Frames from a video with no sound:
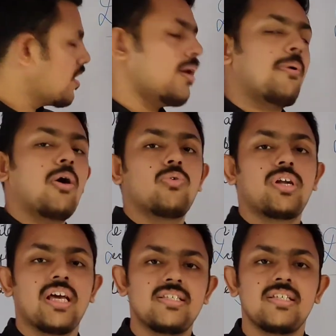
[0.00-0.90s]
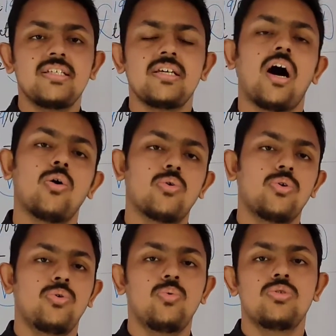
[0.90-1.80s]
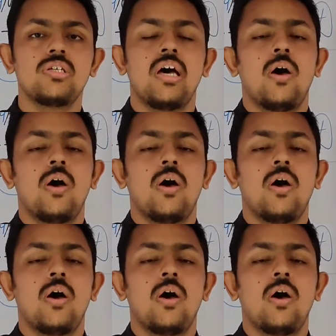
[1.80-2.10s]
about tenses, how to use